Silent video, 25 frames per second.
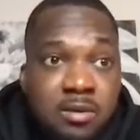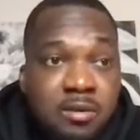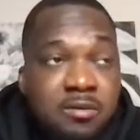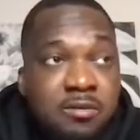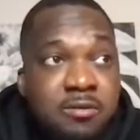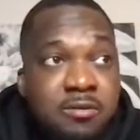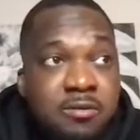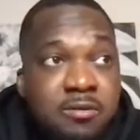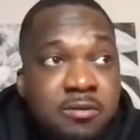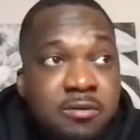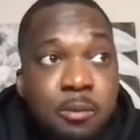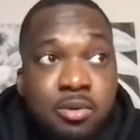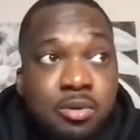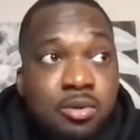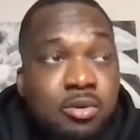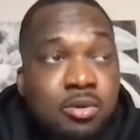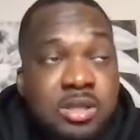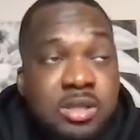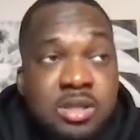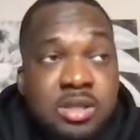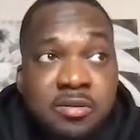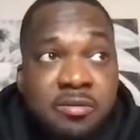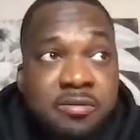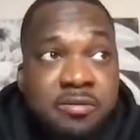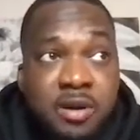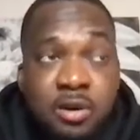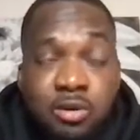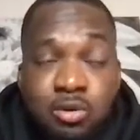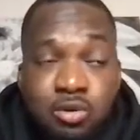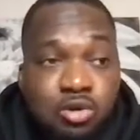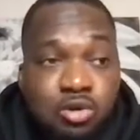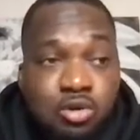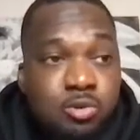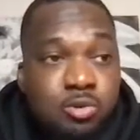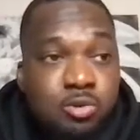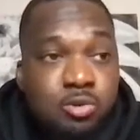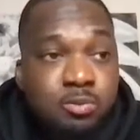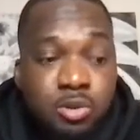football is a fickle
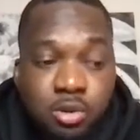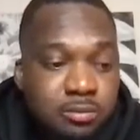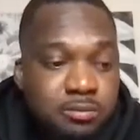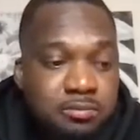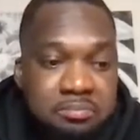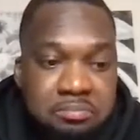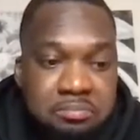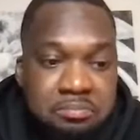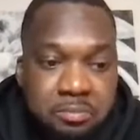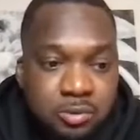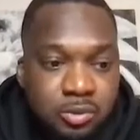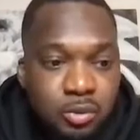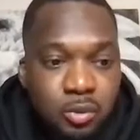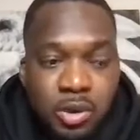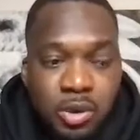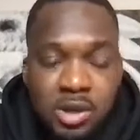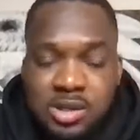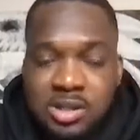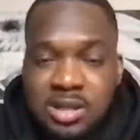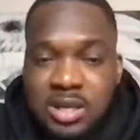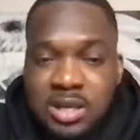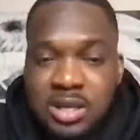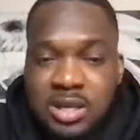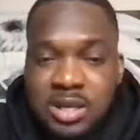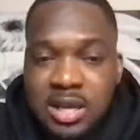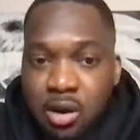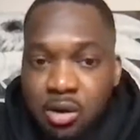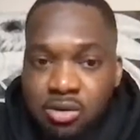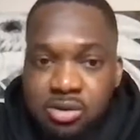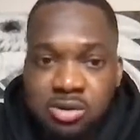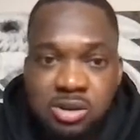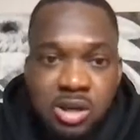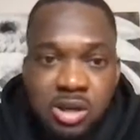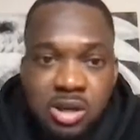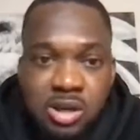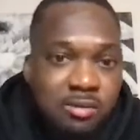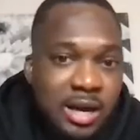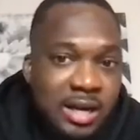sport. Once the L's
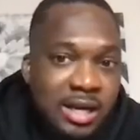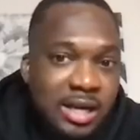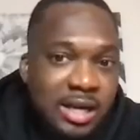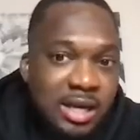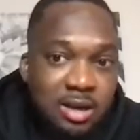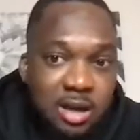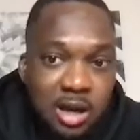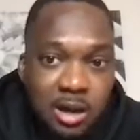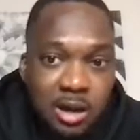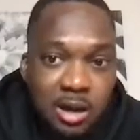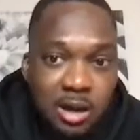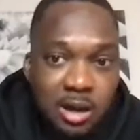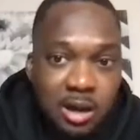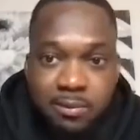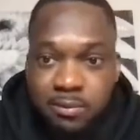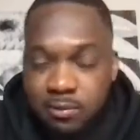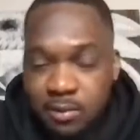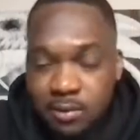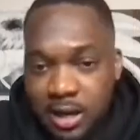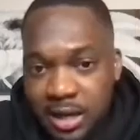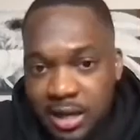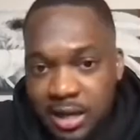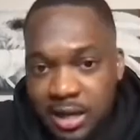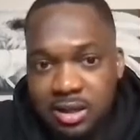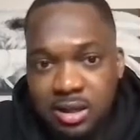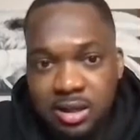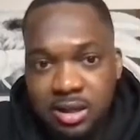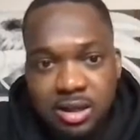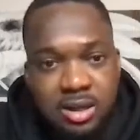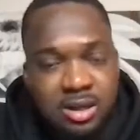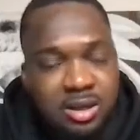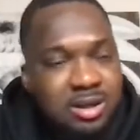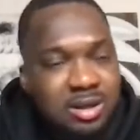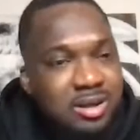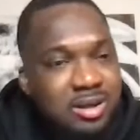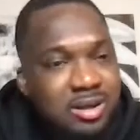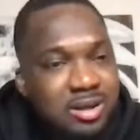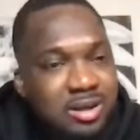start racking up, right?
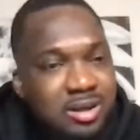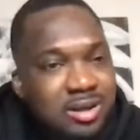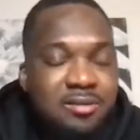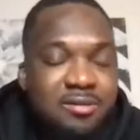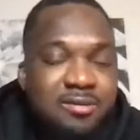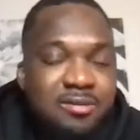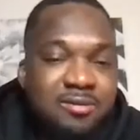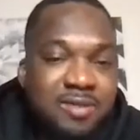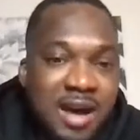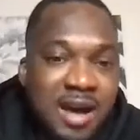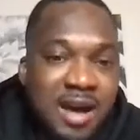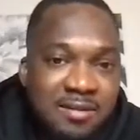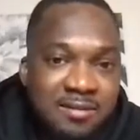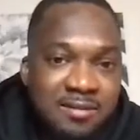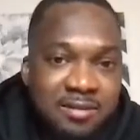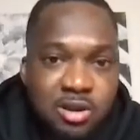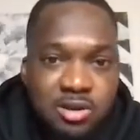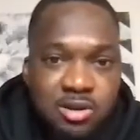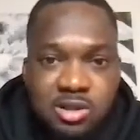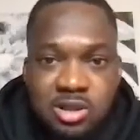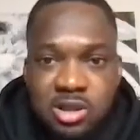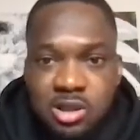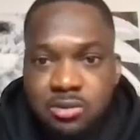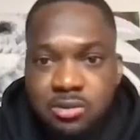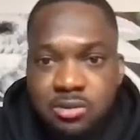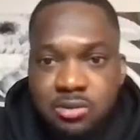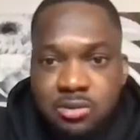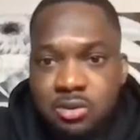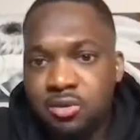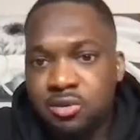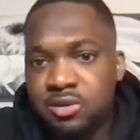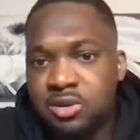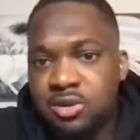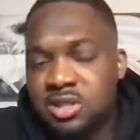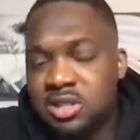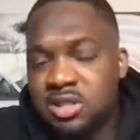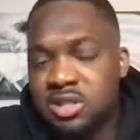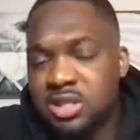5 L's in a
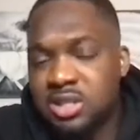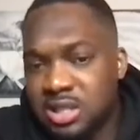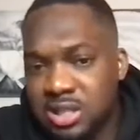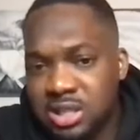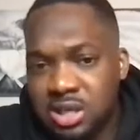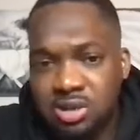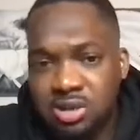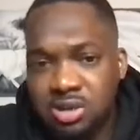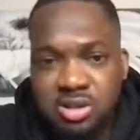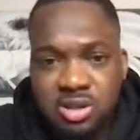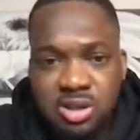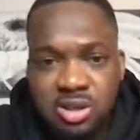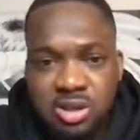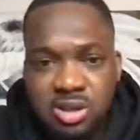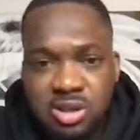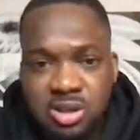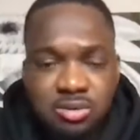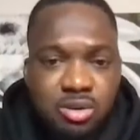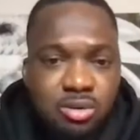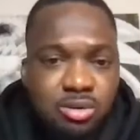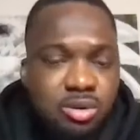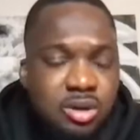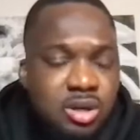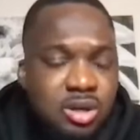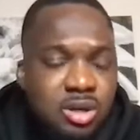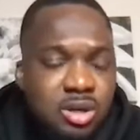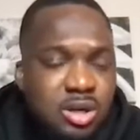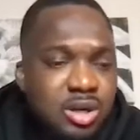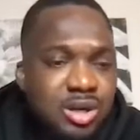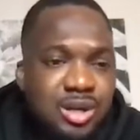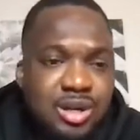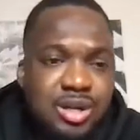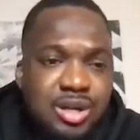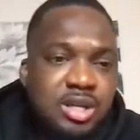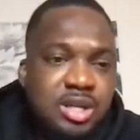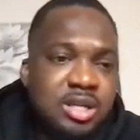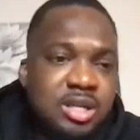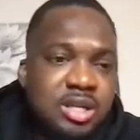row, 6 L's in a row.
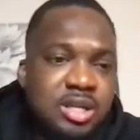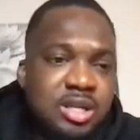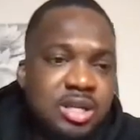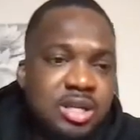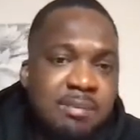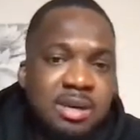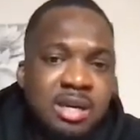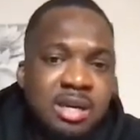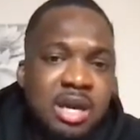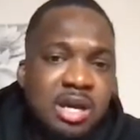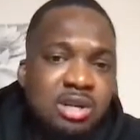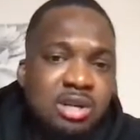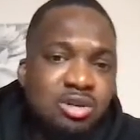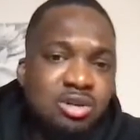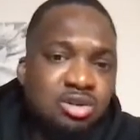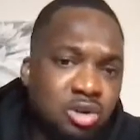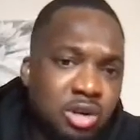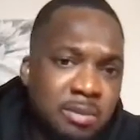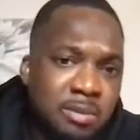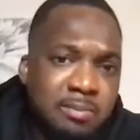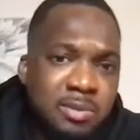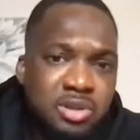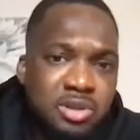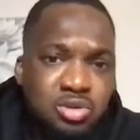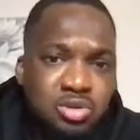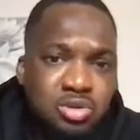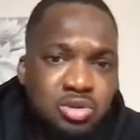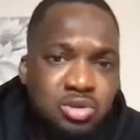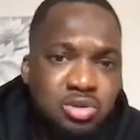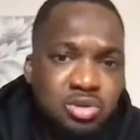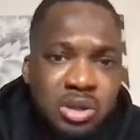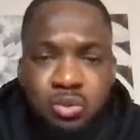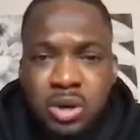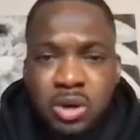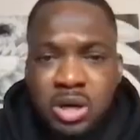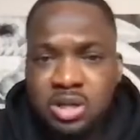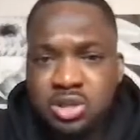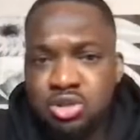You get me? A draw in
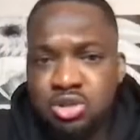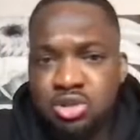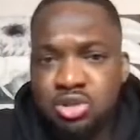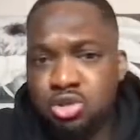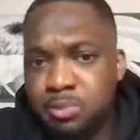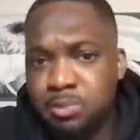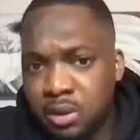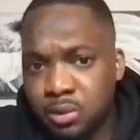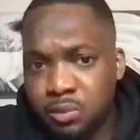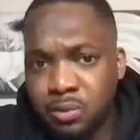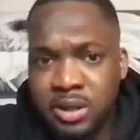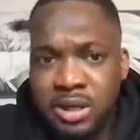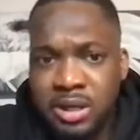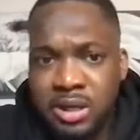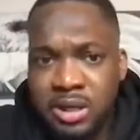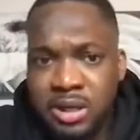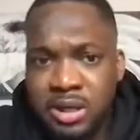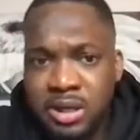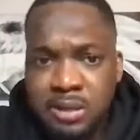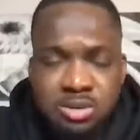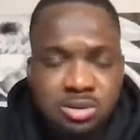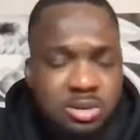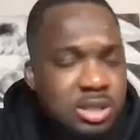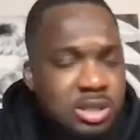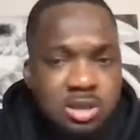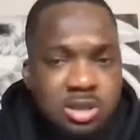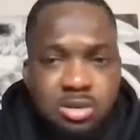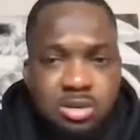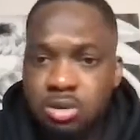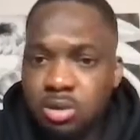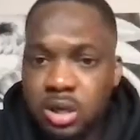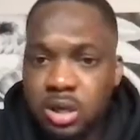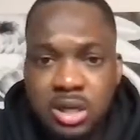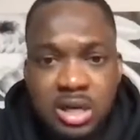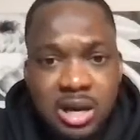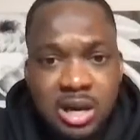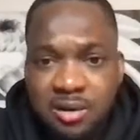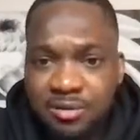between, one stupid win, but it's
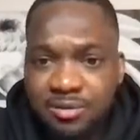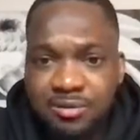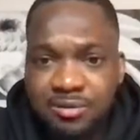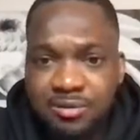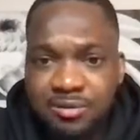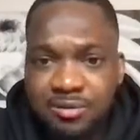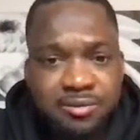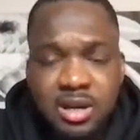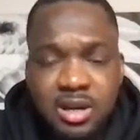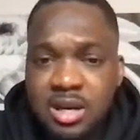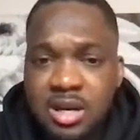not enough.